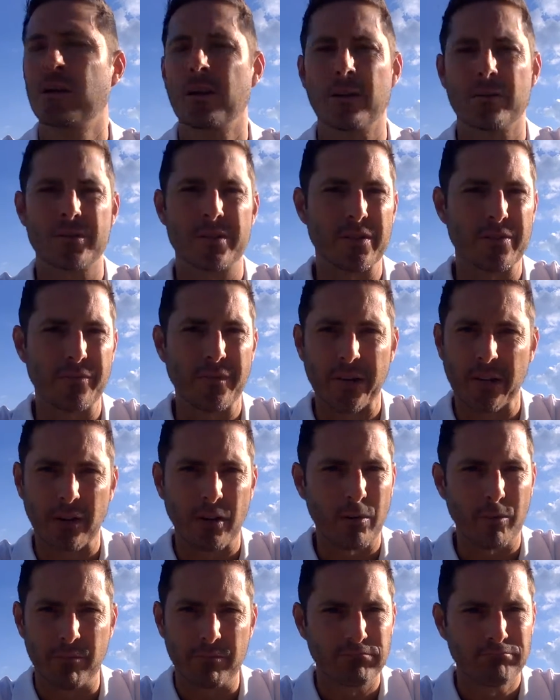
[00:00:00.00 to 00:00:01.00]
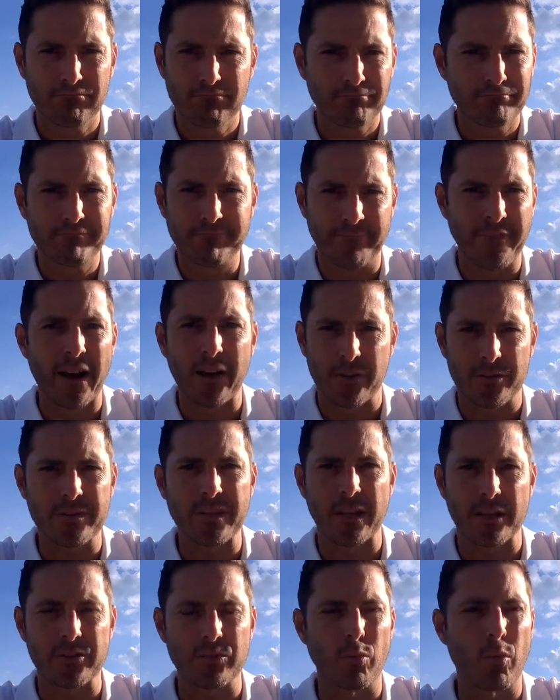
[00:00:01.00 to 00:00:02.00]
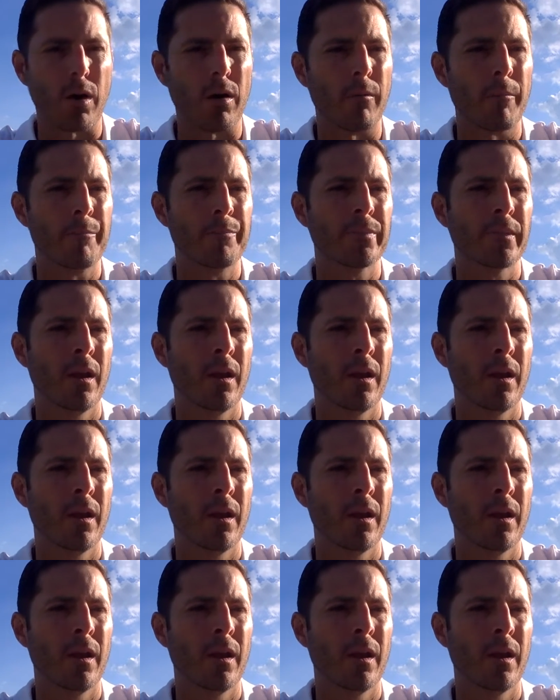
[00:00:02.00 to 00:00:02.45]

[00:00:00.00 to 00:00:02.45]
hears this video values that as well.